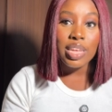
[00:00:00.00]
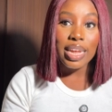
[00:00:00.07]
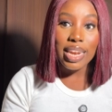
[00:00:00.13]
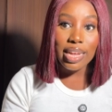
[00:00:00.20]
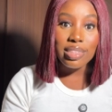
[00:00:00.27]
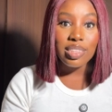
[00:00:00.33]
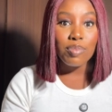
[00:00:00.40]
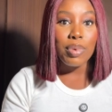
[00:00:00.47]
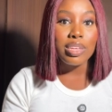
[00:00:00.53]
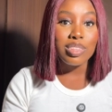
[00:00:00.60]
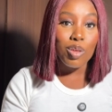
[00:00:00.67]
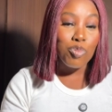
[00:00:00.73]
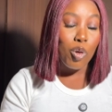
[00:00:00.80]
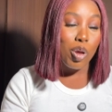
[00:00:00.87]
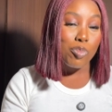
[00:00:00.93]
and I see
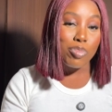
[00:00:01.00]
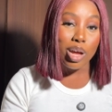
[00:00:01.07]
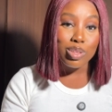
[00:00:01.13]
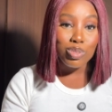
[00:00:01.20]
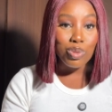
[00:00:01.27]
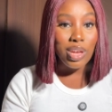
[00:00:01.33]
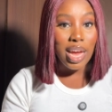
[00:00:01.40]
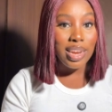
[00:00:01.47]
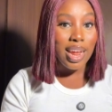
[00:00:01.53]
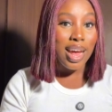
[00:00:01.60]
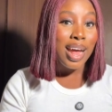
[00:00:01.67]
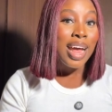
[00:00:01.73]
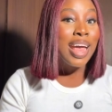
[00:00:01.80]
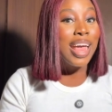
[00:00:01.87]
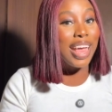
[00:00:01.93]
myself coming back to Ghana
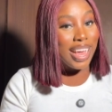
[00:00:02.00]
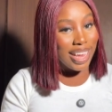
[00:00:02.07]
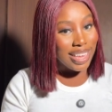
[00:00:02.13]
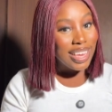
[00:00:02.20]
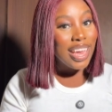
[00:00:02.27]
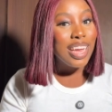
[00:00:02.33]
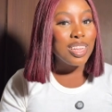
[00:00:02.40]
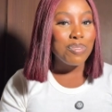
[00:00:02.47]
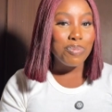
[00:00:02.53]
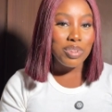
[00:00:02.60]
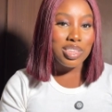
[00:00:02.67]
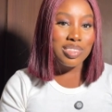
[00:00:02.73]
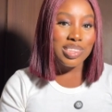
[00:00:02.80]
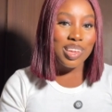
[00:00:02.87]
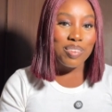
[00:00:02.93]
again for the
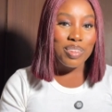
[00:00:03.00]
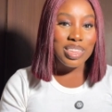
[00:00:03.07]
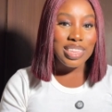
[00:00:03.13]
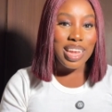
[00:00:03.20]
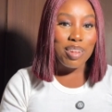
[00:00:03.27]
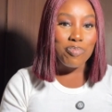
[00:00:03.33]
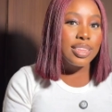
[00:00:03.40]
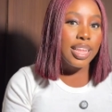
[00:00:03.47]
second time.